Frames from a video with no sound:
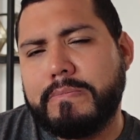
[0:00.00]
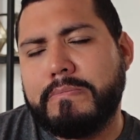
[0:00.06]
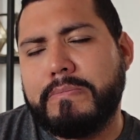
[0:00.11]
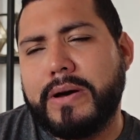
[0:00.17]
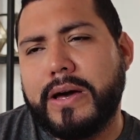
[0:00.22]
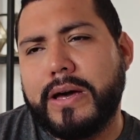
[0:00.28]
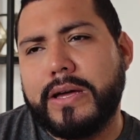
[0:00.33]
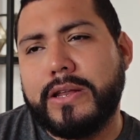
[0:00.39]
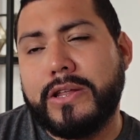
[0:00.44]

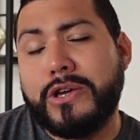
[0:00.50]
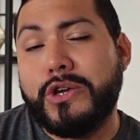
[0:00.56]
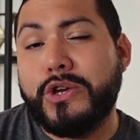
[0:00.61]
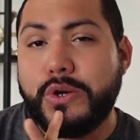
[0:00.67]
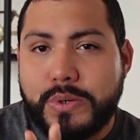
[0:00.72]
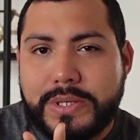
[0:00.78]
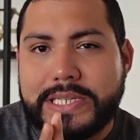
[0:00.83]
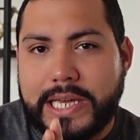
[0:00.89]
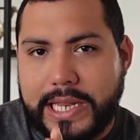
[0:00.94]
But
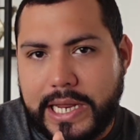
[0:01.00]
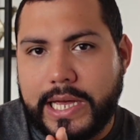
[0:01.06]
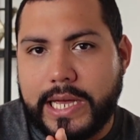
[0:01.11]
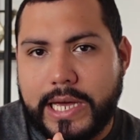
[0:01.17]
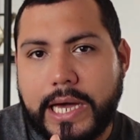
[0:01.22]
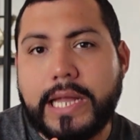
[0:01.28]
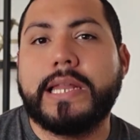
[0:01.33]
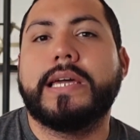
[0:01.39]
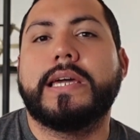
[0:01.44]
you did
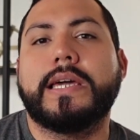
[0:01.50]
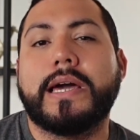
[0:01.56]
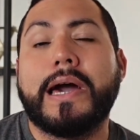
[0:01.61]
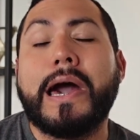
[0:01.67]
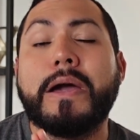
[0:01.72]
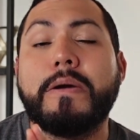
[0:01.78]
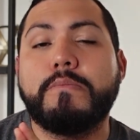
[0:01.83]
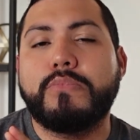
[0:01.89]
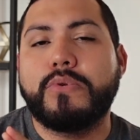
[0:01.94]
it, honey.
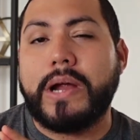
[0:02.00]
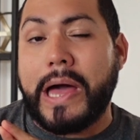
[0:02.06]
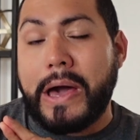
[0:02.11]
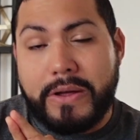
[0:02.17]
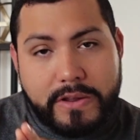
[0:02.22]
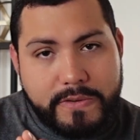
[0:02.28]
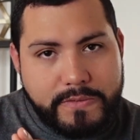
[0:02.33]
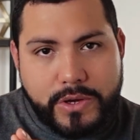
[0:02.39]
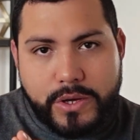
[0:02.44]
I am
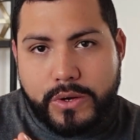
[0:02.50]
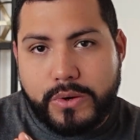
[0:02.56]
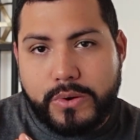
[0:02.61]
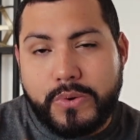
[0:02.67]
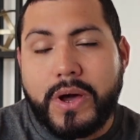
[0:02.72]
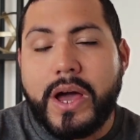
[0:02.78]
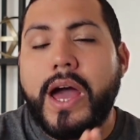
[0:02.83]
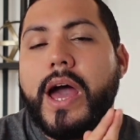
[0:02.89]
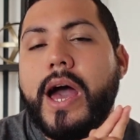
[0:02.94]
proud of
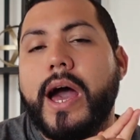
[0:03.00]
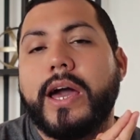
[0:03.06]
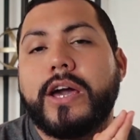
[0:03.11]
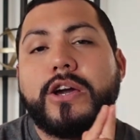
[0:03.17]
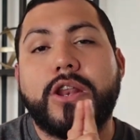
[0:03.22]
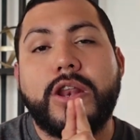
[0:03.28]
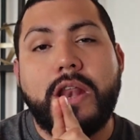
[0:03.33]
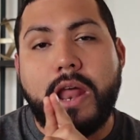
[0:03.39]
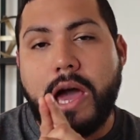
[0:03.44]
you. I
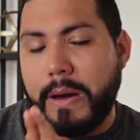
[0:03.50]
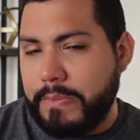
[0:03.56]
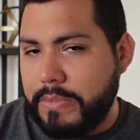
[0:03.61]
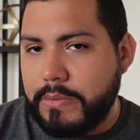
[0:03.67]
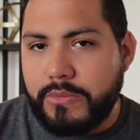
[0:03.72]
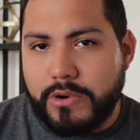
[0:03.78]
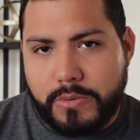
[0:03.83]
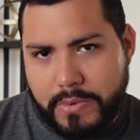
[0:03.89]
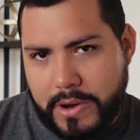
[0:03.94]
could not be
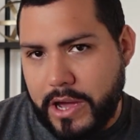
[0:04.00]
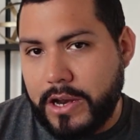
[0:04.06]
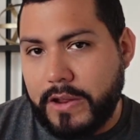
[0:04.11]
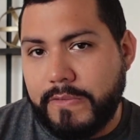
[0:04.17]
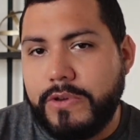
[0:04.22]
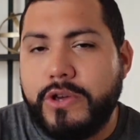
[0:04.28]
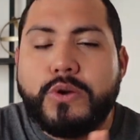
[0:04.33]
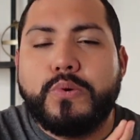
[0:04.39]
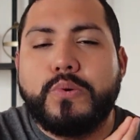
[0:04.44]
more proud
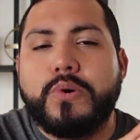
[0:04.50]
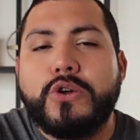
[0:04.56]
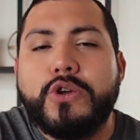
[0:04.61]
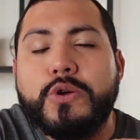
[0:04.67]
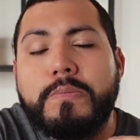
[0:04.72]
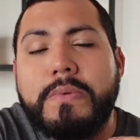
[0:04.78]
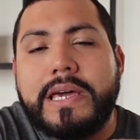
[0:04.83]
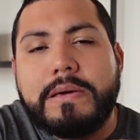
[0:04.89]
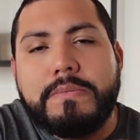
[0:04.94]
of you.
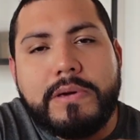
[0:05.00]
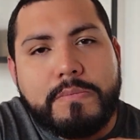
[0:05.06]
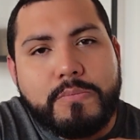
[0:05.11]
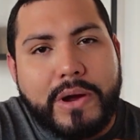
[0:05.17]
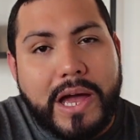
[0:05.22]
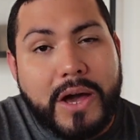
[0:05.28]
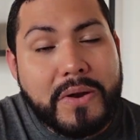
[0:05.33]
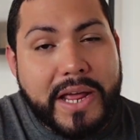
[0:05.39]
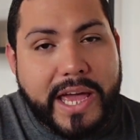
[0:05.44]
You make me
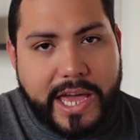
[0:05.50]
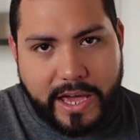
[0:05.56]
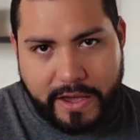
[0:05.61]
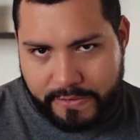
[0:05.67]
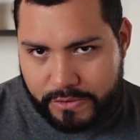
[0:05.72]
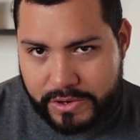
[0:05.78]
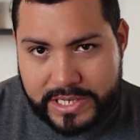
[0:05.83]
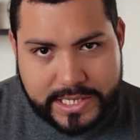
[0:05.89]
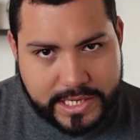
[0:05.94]
proud
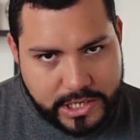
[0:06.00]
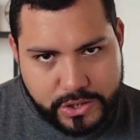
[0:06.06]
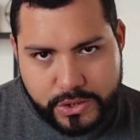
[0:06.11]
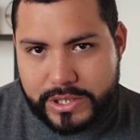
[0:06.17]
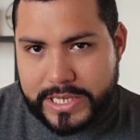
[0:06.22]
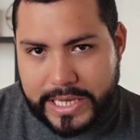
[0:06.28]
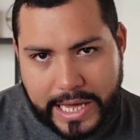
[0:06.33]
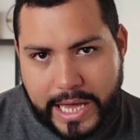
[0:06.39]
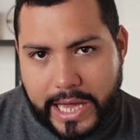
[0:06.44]
every single
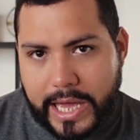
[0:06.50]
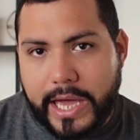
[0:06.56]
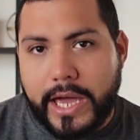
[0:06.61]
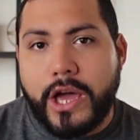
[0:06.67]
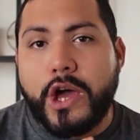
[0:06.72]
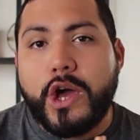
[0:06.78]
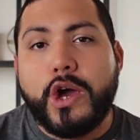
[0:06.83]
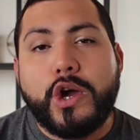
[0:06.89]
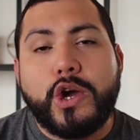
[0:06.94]
day.
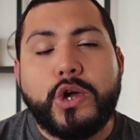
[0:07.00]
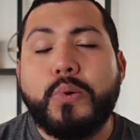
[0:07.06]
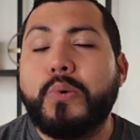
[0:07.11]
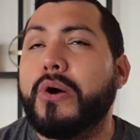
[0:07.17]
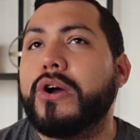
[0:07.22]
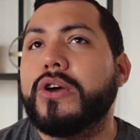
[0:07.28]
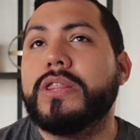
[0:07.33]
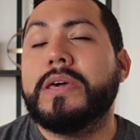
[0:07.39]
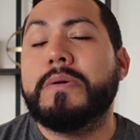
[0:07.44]
You
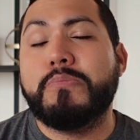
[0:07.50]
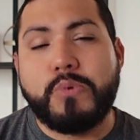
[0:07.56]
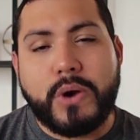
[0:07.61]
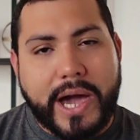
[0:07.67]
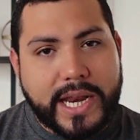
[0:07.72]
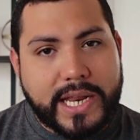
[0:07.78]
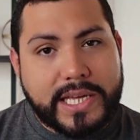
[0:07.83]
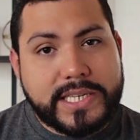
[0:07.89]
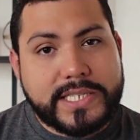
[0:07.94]
are the
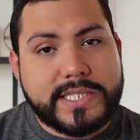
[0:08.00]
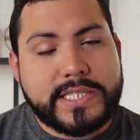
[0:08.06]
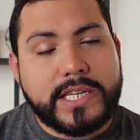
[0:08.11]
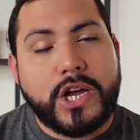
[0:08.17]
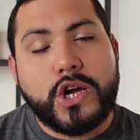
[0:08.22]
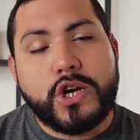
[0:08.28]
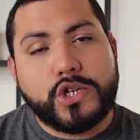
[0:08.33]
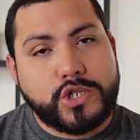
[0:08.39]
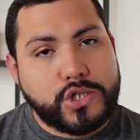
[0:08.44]

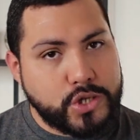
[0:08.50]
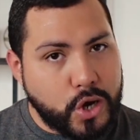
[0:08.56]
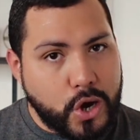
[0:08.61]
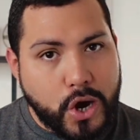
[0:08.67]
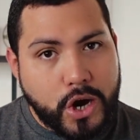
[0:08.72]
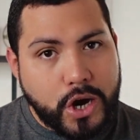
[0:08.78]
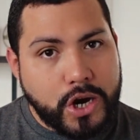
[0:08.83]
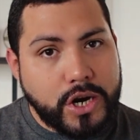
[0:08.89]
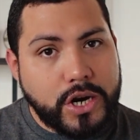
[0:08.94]
brightest
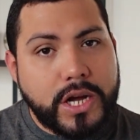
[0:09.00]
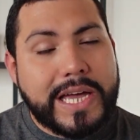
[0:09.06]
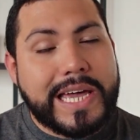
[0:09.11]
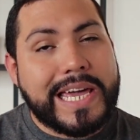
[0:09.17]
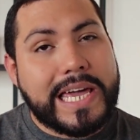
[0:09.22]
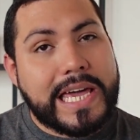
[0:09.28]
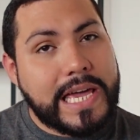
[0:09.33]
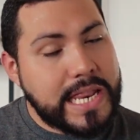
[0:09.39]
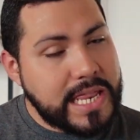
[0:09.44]
star
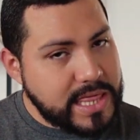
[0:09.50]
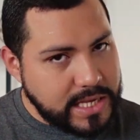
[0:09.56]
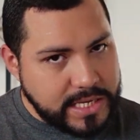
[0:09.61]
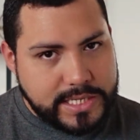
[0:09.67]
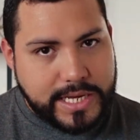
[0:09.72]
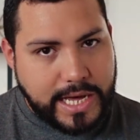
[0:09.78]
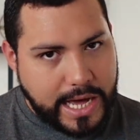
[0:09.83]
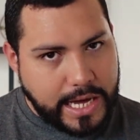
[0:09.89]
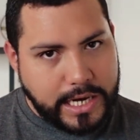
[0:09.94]
in the
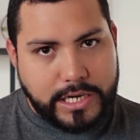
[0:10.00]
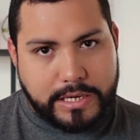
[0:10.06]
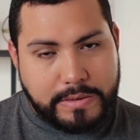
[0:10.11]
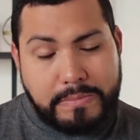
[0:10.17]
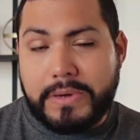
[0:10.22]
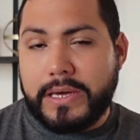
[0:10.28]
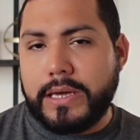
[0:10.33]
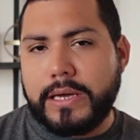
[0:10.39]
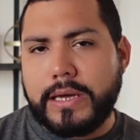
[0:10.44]
sky to
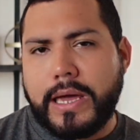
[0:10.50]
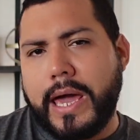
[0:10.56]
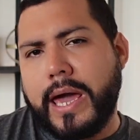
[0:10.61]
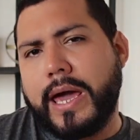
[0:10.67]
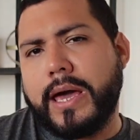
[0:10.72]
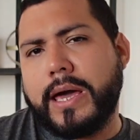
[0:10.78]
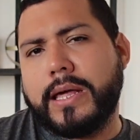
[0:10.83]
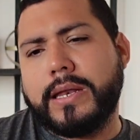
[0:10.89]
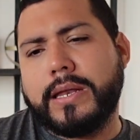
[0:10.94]
me.
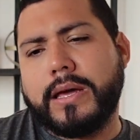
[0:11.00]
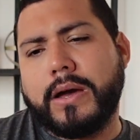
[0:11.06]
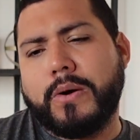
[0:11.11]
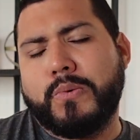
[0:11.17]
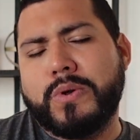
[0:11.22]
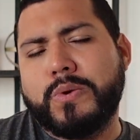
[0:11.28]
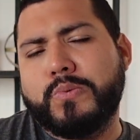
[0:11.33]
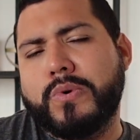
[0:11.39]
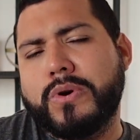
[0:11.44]
And
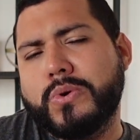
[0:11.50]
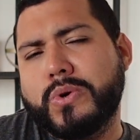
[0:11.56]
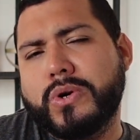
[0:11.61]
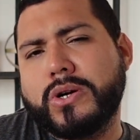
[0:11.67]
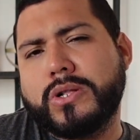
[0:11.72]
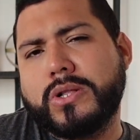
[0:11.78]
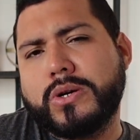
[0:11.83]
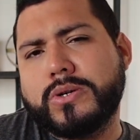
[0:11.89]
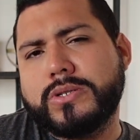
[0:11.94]
when one door
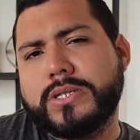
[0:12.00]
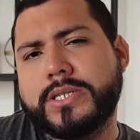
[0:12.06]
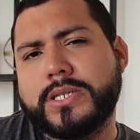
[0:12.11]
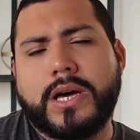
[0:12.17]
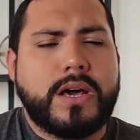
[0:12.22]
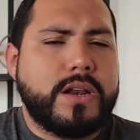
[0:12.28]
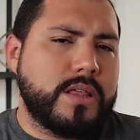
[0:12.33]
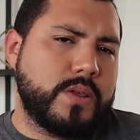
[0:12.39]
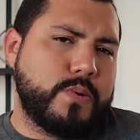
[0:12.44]

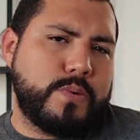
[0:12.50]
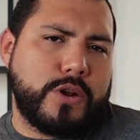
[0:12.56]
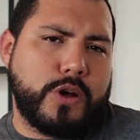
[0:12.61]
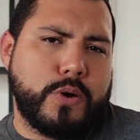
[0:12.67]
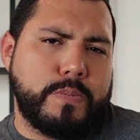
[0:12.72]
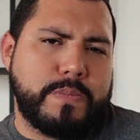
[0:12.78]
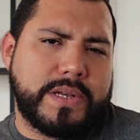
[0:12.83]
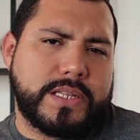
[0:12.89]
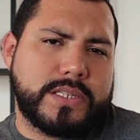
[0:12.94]
closes, another one
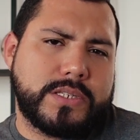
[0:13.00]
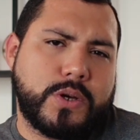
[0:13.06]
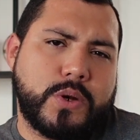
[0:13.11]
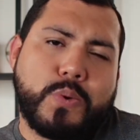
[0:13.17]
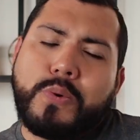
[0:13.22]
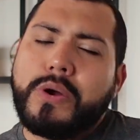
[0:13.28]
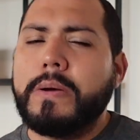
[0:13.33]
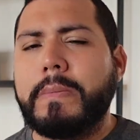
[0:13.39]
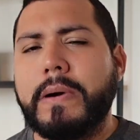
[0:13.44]
opens. So
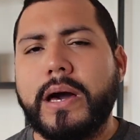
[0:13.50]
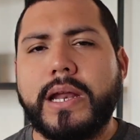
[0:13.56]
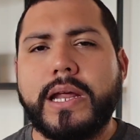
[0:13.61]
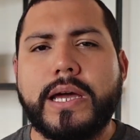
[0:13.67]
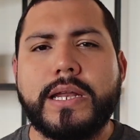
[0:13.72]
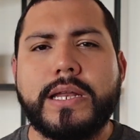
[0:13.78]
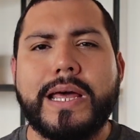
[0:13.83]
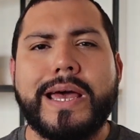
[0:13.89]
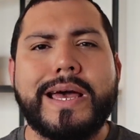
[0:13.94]
don't worry about
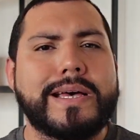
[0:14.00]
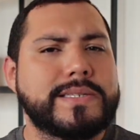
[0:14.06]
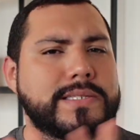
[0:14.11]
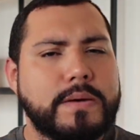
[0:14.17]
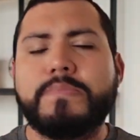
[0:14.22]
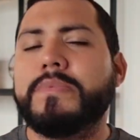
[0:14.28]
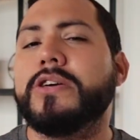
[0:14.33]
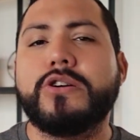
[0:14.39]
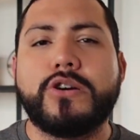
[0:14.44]
it.
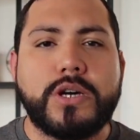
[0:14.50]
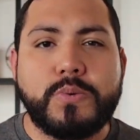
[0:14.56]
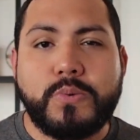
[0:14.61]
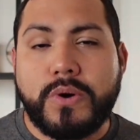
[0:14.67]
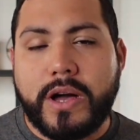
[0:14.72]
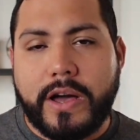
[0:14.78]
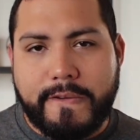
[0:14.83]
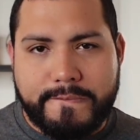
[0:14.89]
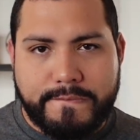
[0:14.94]
Something good
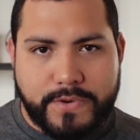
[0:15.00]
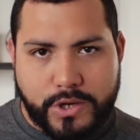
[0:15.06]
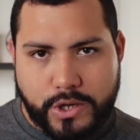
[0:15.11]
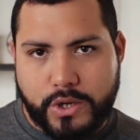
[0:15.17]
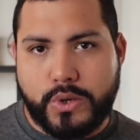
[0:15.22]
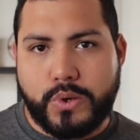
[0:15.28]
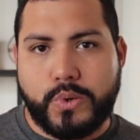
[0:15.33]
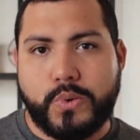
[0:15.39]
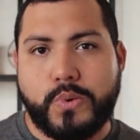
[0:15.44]
will come for
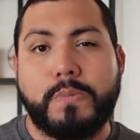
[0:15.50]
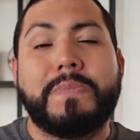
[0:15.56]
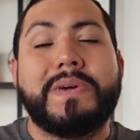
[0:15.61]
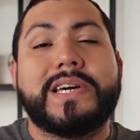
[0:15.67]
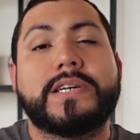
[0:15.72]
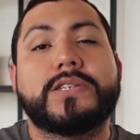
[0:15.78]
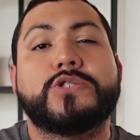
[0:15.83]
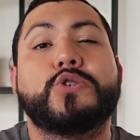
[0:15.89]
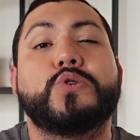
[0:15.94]
you
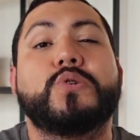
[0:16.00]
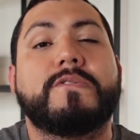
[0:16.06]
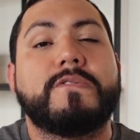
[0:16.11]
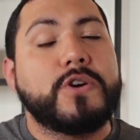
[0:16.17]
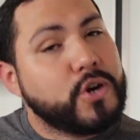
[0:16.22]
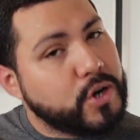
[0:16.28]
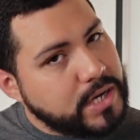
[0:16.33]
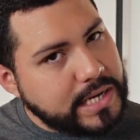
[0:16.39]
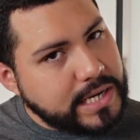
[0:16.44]
because you've
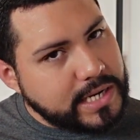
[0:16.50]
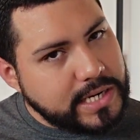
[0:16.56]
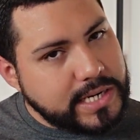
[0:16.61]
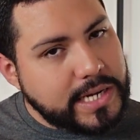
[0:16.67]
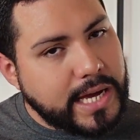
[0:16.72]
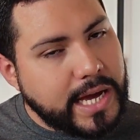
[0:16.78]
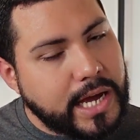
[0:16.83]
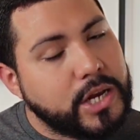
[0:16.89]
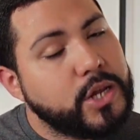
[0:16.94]
earned it
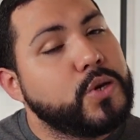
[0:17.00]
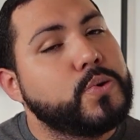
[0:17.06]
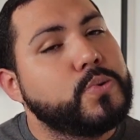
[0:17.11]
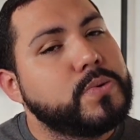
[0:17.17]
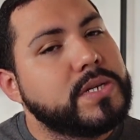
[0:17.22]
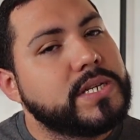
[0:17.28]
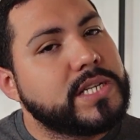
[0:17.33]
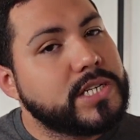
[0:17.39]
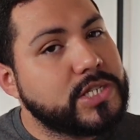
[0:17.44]
and you
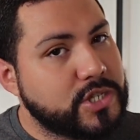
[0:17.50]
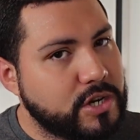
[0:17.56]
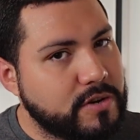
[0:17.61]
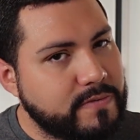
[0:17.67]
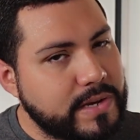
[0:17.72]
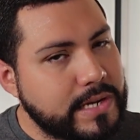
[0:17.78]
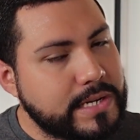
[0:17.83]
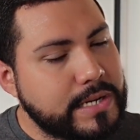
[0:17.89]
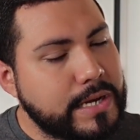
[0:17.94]

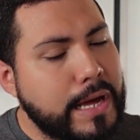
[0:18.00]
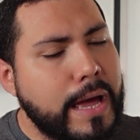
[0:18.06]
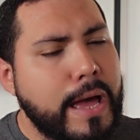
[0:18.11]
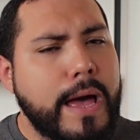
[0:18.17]
deserve it.